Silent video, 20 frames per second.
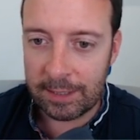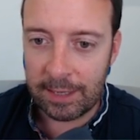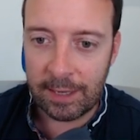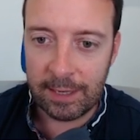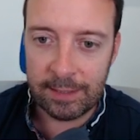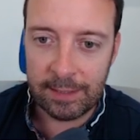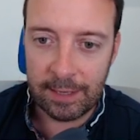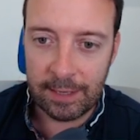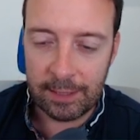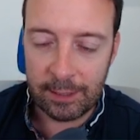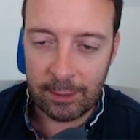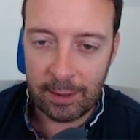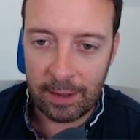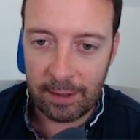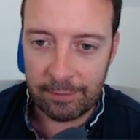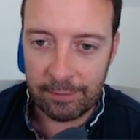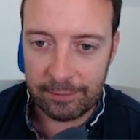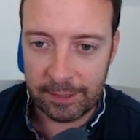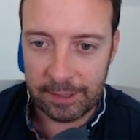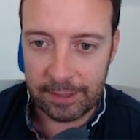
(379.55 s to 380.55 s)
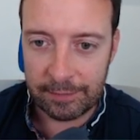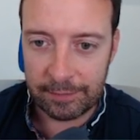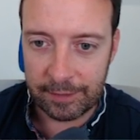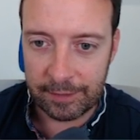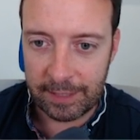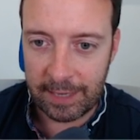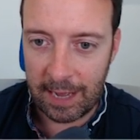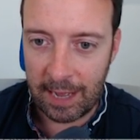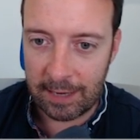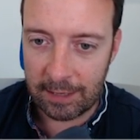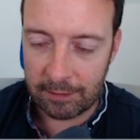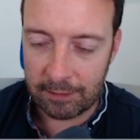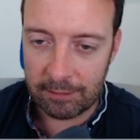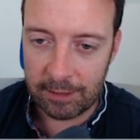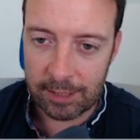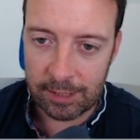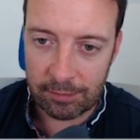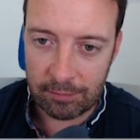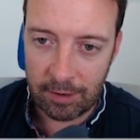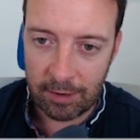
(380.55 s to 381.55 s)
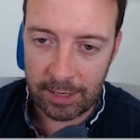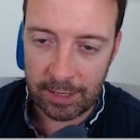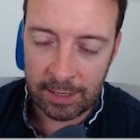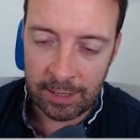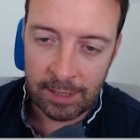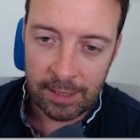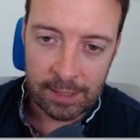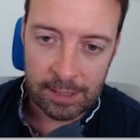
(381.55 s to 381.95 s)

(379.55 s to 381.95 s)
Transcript: and then you have the different categories, right?